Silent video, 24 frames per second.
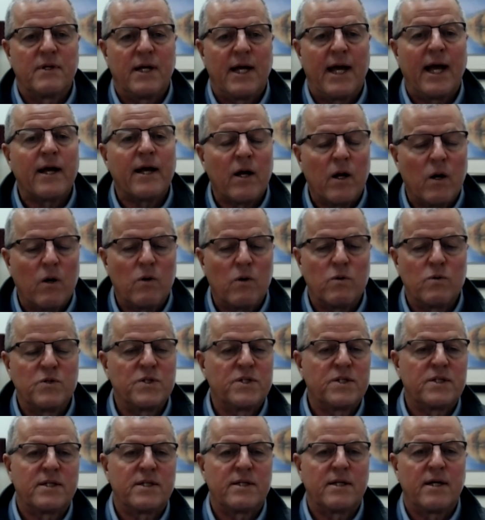
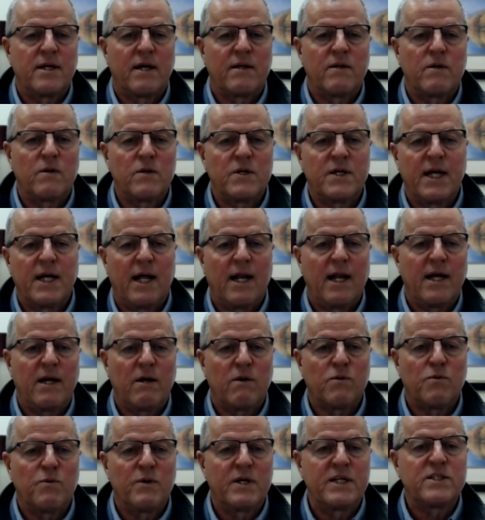ECHOs and other
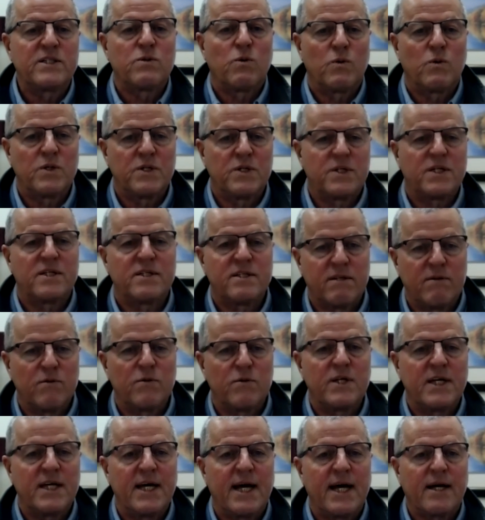telehealth resources through
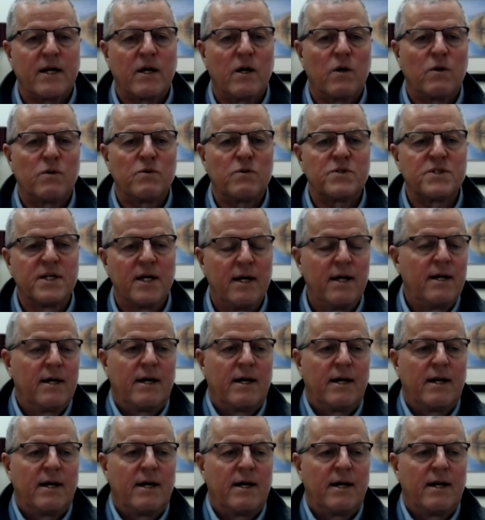the ECHOs,